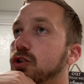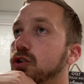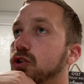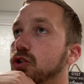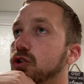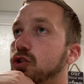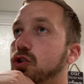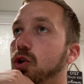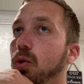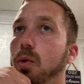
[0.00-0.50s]

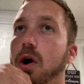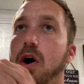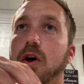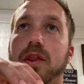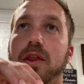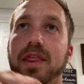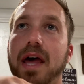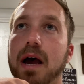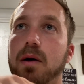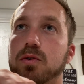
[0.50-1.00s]
So while
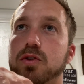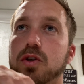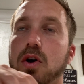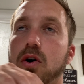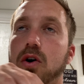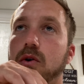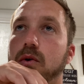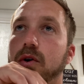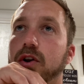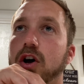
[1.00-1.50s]
that was all
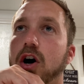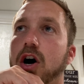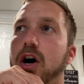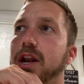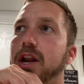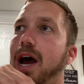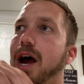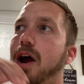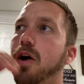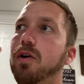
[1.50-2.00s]
going on,
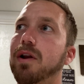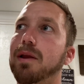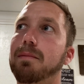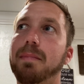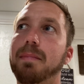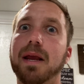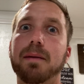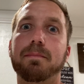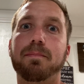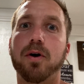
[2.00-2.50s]
I already
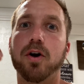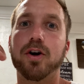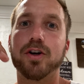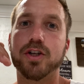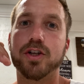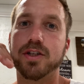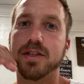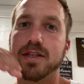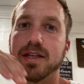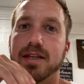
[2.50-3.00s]
made
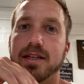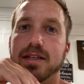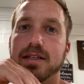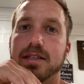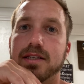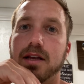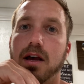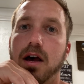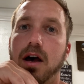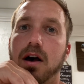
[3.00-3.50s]

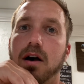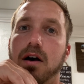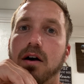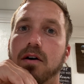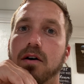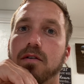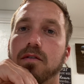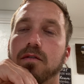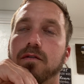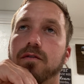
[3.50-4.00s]
purchases
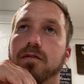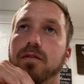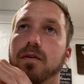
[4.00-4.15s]
of